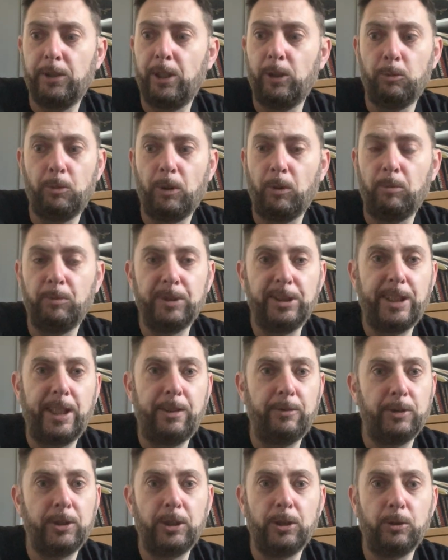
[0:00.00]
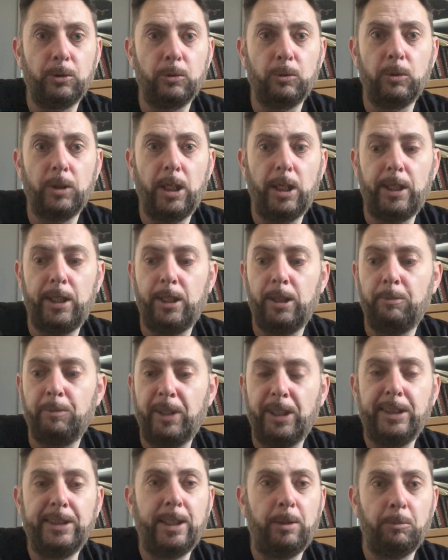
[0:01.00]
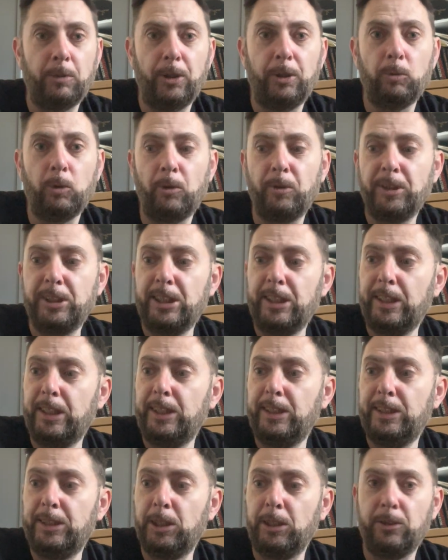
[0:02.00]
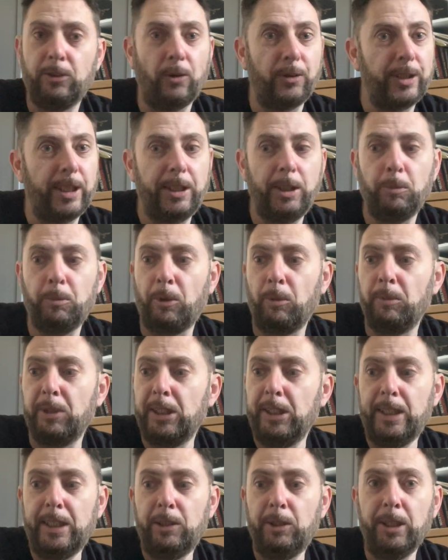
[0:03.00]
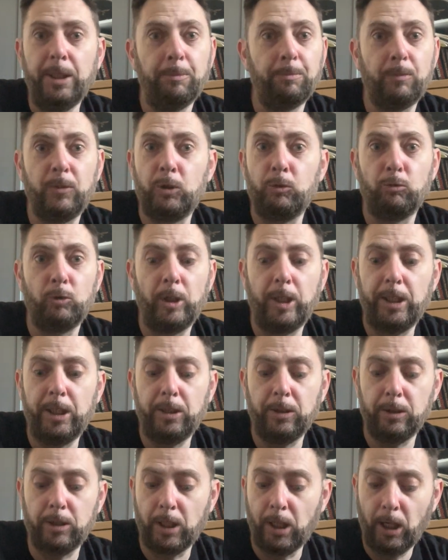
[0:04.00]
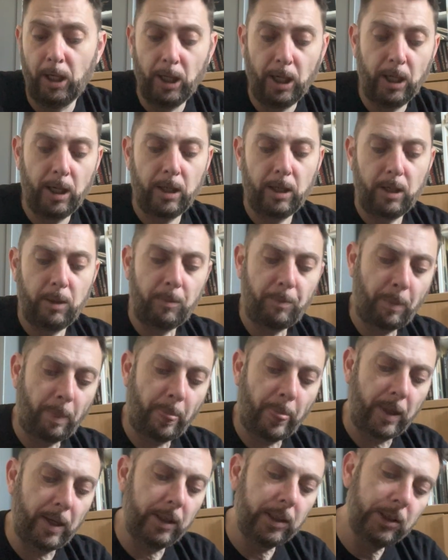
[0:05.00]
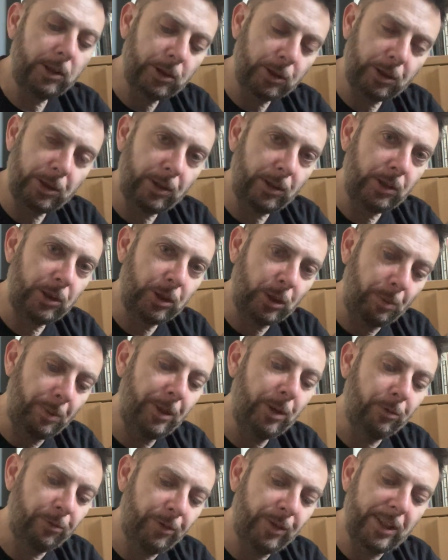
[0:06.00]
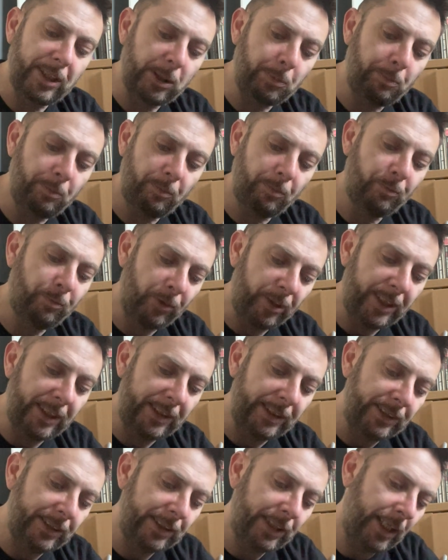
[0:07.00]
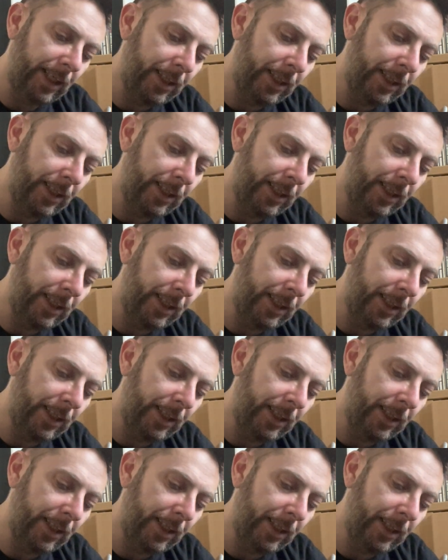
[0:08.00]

no problems there at all. They stand by the warranties. Not that you probably need it. It's really good. Just summing up for this